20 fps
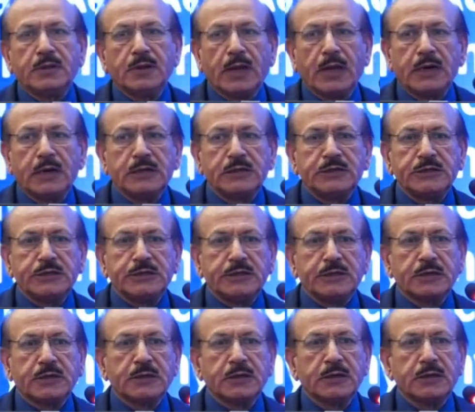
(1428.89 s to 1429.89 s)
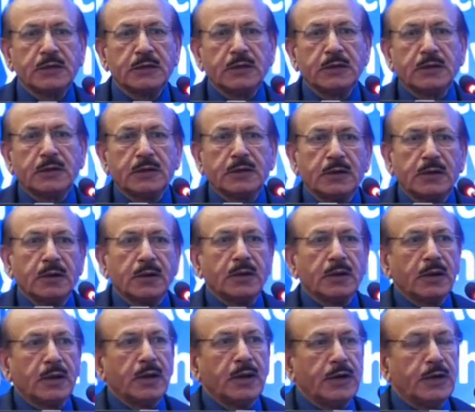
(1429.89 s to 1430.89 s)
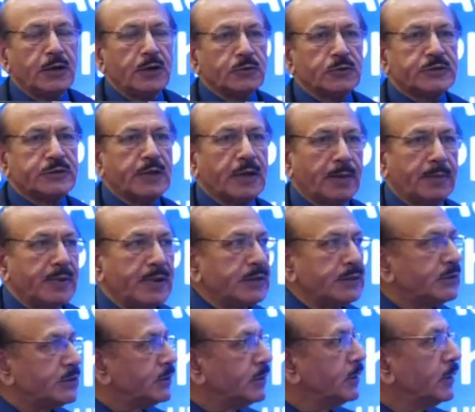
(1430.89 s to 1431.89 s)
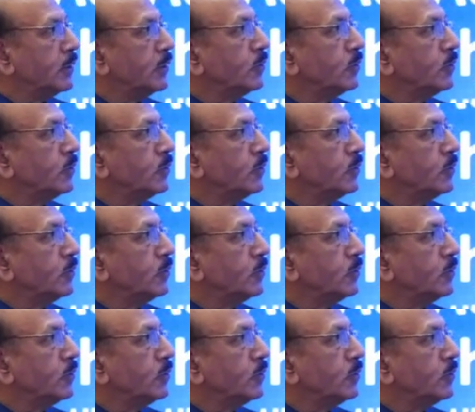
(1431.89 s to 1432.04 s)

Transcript: analgesic-induced damage.